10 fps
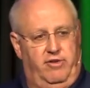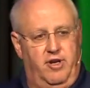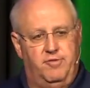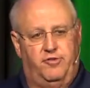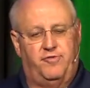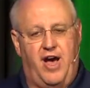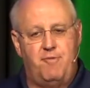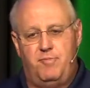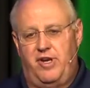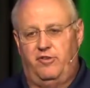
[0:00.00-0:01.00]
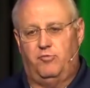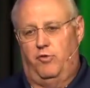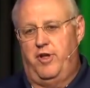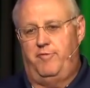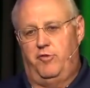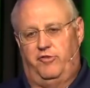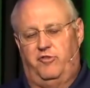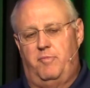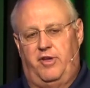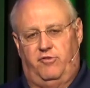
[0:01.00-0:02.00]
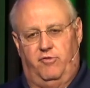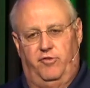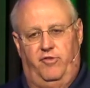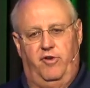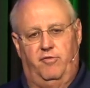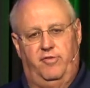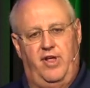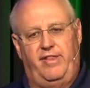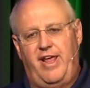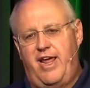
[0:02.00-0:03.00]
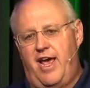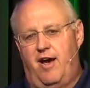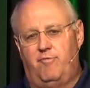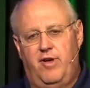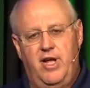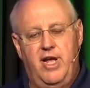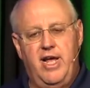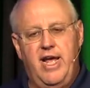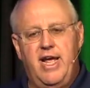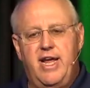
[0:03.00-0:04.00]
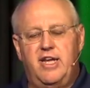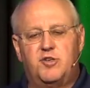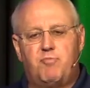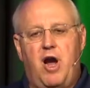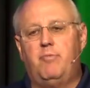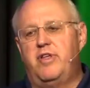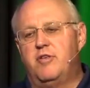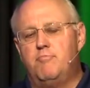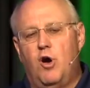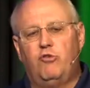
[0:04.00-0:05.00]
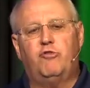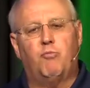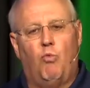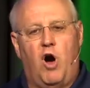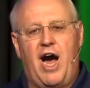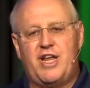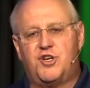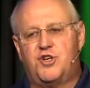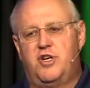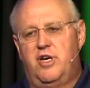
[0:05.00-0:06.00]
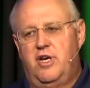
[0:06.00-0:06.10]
Give us five minutes, we'll give you a semester. Is there? And they have, it's probably the most watched